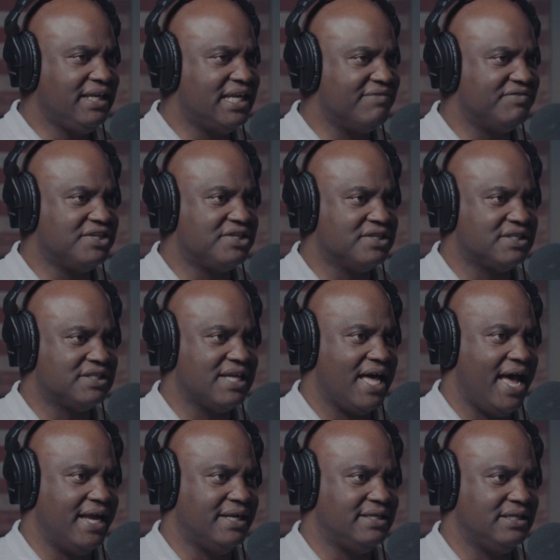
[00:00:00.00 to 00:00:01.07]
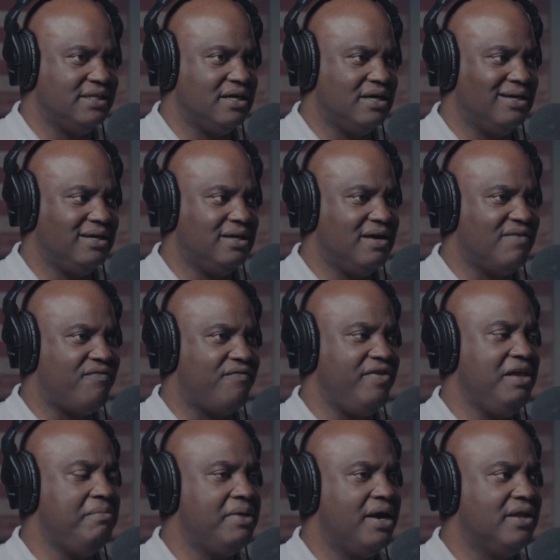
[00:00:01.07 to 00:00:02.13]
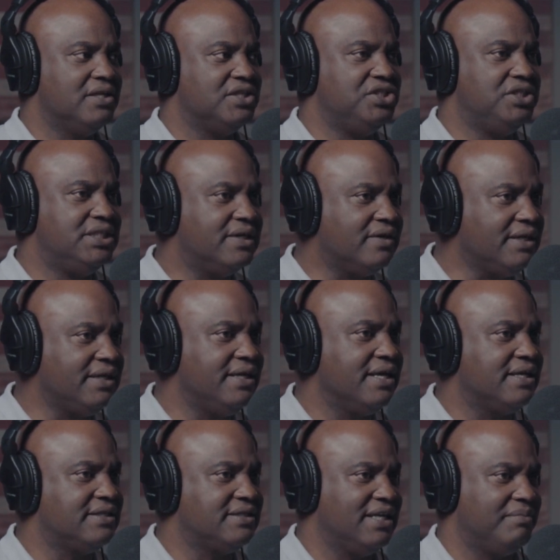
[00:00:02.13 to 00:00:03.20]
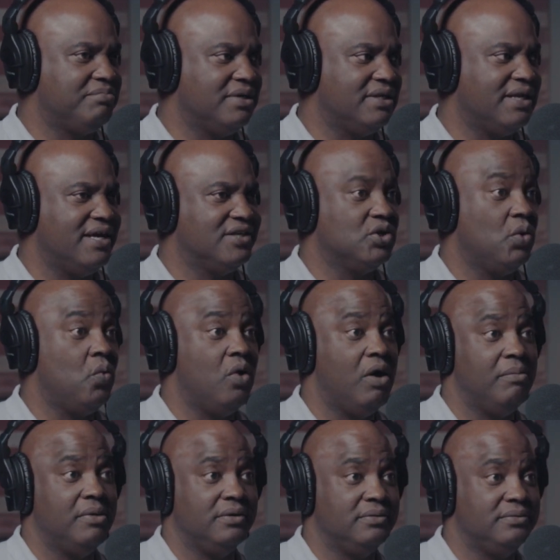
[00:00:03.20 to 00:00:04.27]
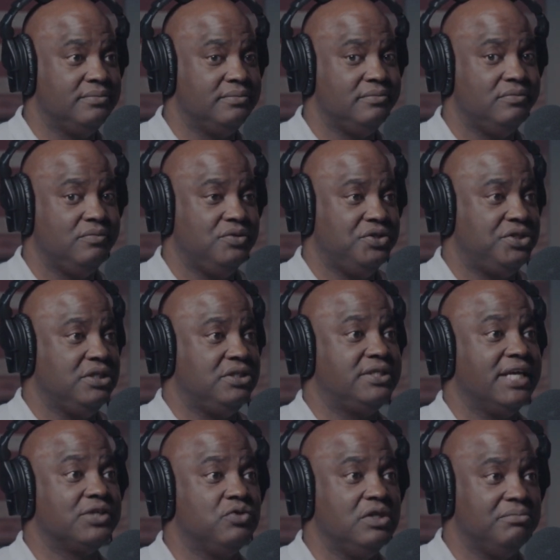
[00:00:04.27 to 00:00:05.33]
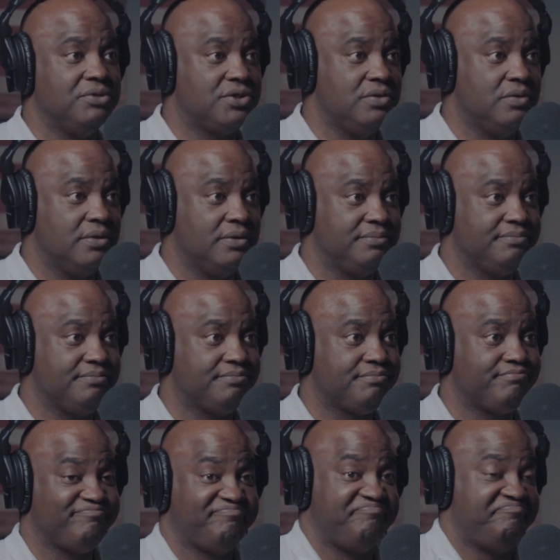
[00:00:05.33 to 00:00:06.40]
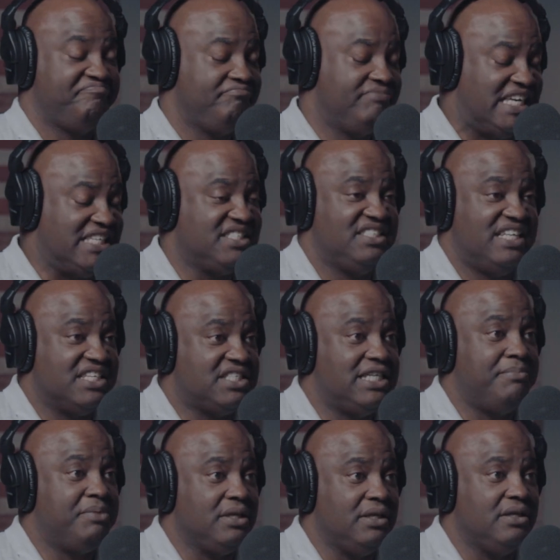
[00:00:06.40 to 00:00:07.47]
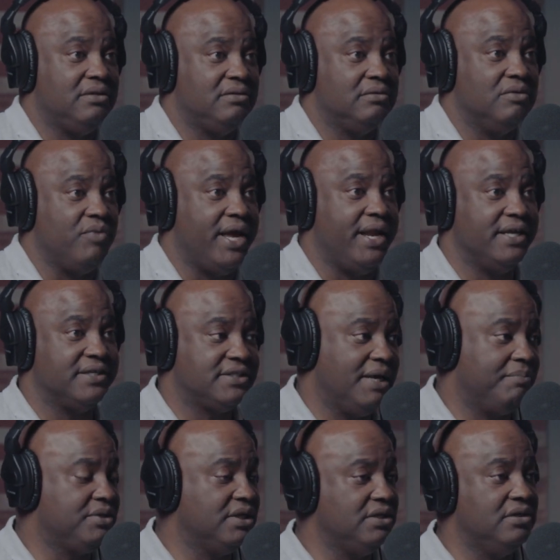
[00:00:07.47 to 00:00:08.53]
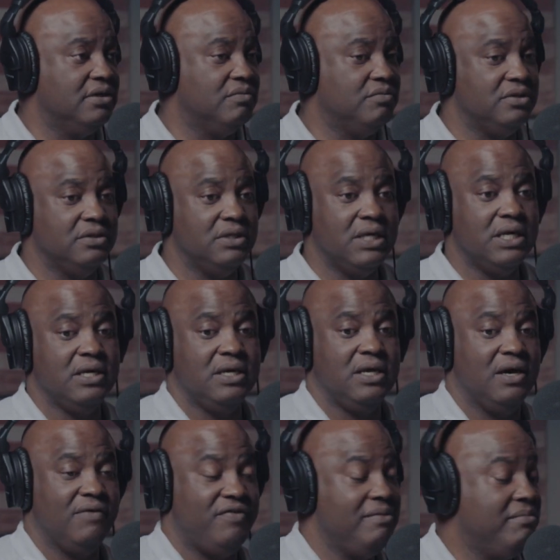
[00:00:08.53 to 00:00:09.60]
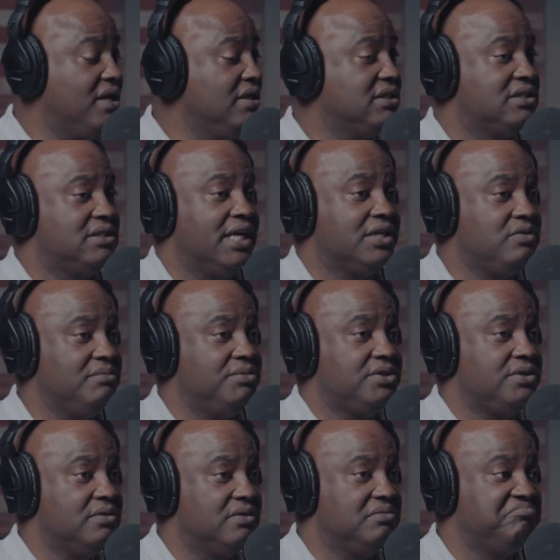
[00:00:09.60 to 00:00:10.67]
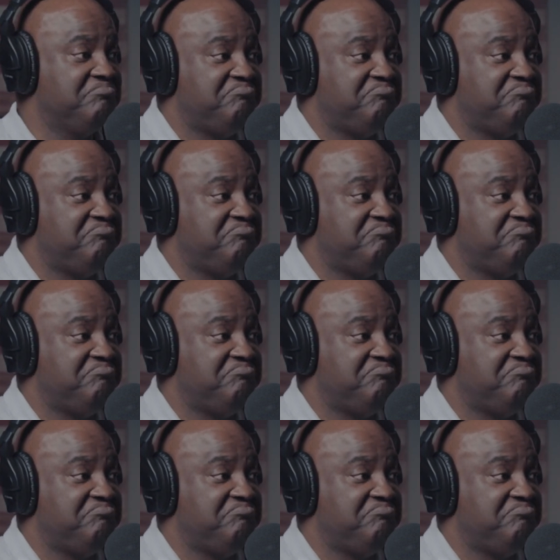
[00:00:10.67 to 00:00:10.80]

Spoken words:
given society, a female is generally accepted as a woman when she's sexually mature. That's typically the way it is accepted. You know, when a female is sexually mature,